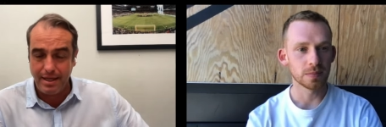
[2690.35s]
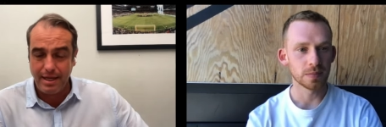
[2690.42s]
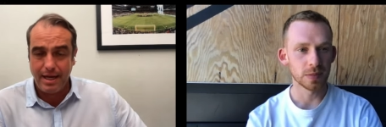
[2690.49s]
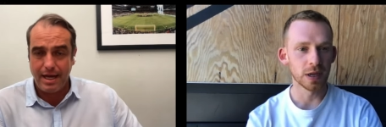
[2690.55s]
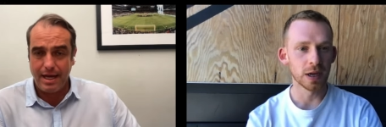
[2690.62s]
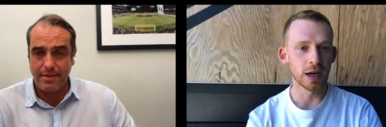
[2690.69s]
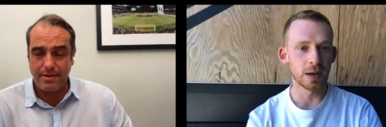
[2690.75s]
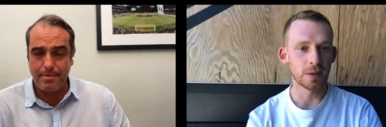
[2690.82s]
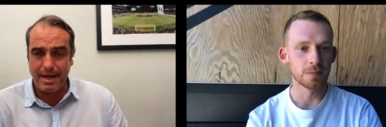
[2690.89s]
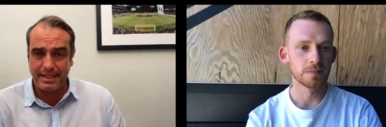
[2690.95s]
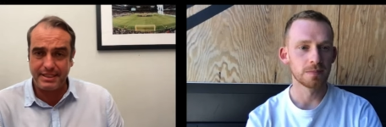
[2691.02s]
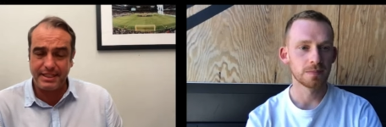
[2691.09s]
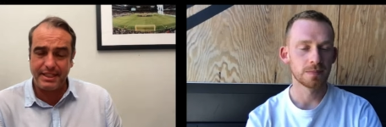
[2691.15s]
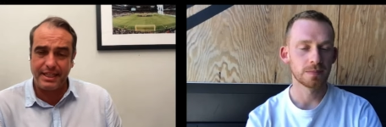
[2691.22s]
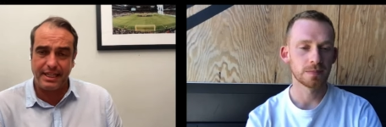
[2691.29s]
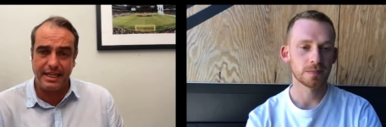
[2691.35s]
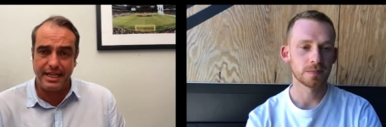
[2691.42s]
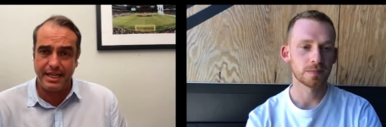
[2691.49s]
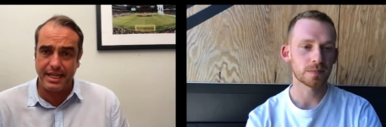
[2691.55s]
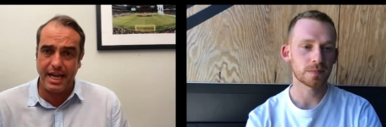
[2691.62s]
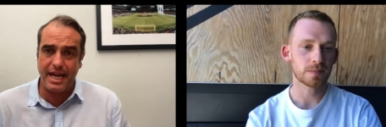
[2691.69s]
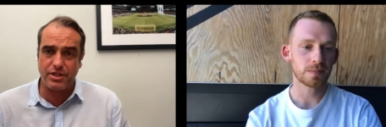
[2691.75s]
Speaker 1: Yeah, uh, the Mexican
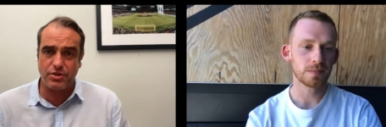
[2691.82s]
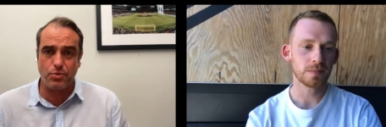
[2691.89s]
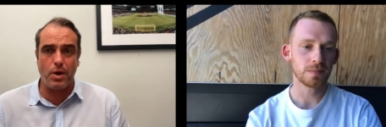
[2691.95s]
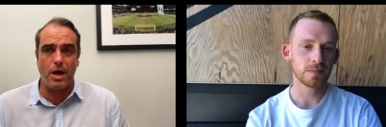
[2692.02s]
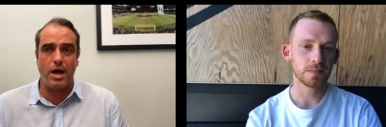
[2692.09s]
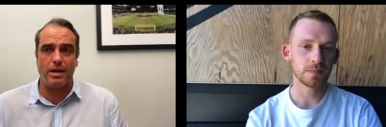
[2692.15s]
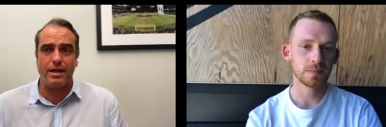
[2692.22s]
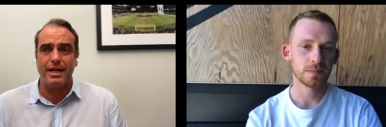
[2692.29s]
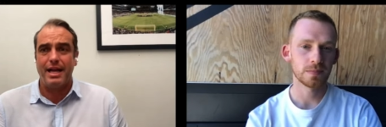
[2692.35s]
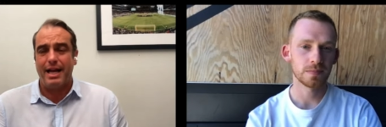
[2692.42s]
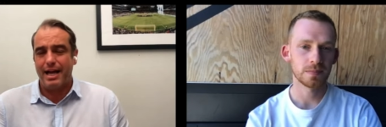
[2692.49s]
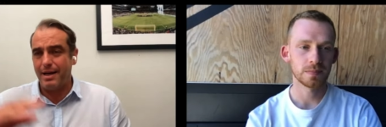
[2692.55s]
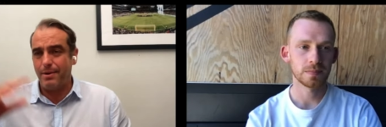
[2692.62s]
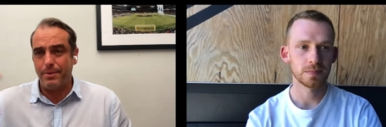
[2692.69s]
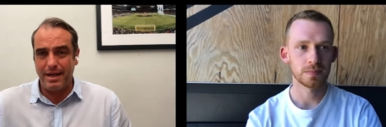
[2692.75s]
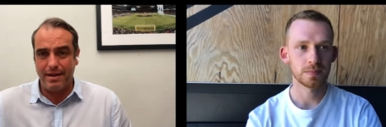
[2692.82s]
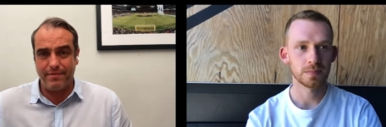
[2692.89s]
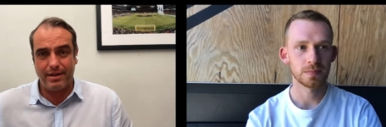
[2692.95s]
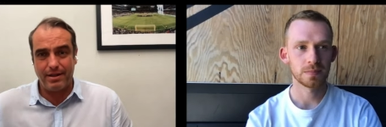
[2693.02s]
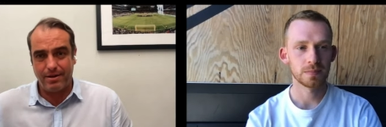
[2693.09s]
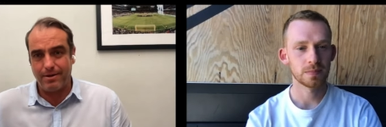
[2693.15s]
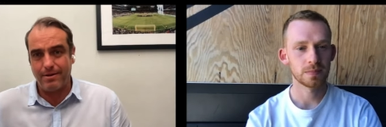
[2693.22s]
League as well. Uh, we have
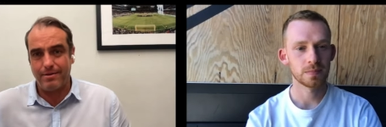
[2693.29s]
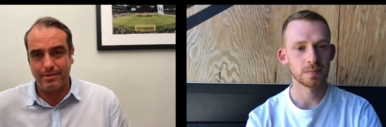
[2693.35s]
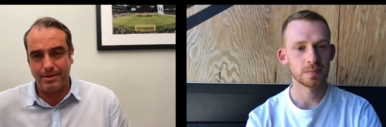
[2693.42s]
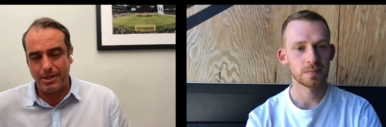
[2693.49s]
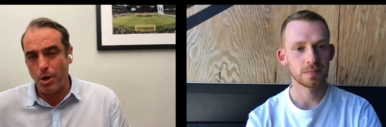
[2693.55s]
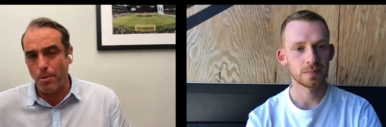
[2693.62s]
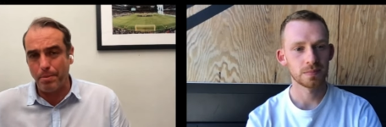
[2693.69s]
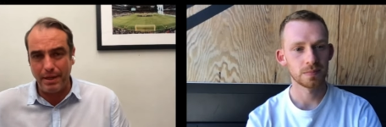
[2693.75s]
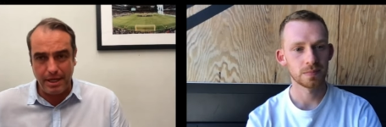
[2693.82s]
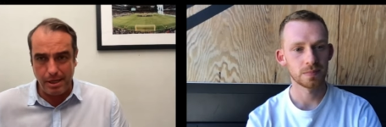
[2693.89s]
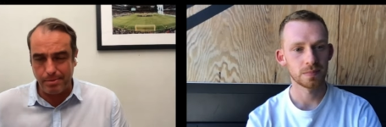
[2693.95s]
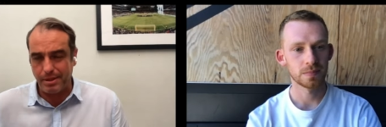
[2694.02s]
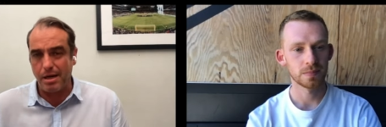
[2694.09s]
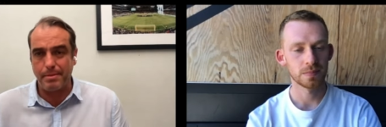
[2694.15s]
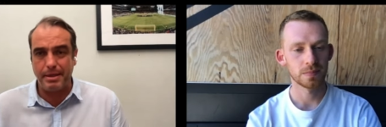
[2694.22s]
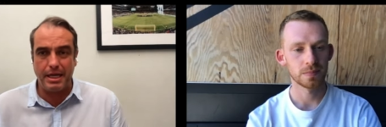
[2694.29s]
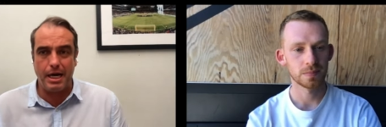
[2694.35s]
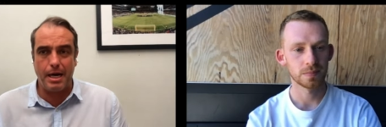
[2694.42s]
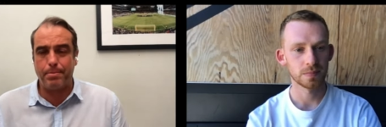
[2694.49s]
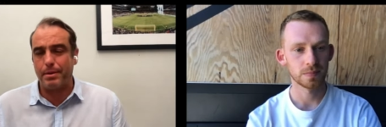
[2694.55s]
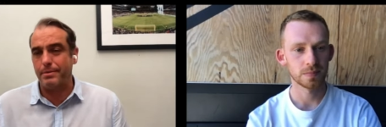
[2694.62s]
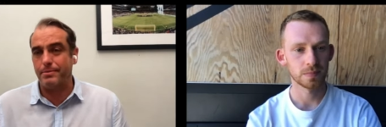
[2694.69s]
a, our the Open Cup coming
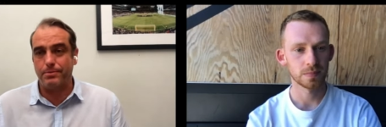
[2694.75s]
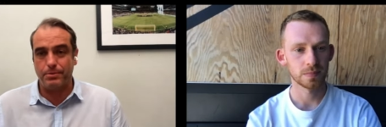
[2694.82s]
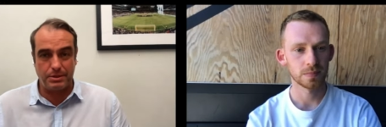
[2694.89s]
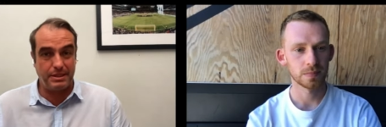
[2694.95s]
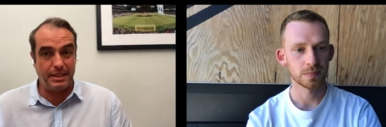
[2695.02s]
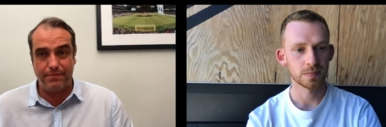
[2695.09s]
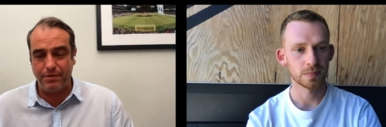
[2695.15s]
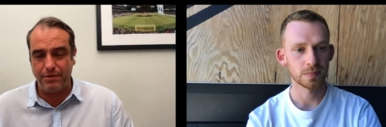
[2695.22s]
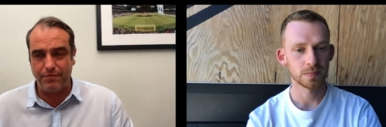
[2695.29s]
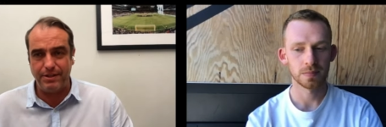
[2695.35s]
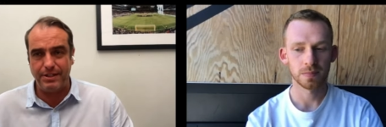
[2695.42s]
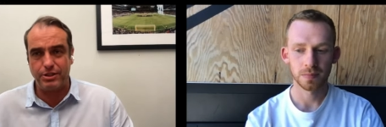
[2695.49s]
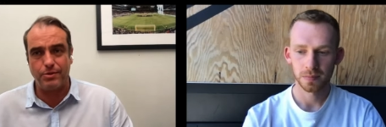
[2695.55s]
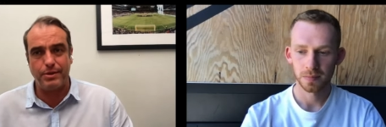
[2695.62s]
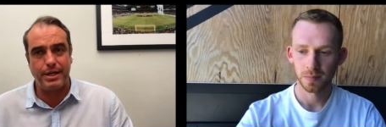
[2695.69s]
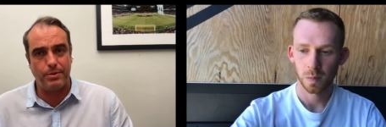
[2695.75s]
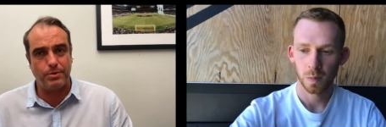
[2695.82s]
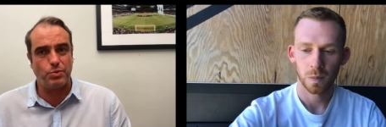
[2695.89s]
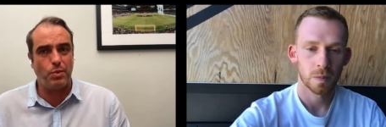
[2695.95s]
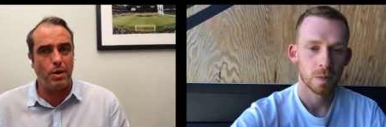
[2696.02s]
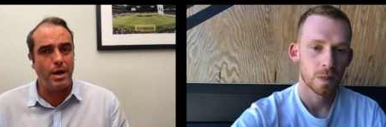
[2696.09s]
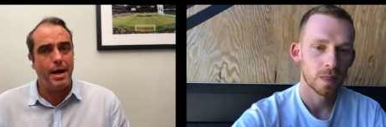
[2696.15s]
up. We'll see if you feature there
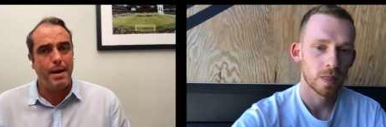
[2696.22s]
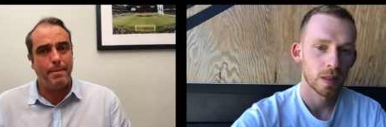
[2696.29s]
as well.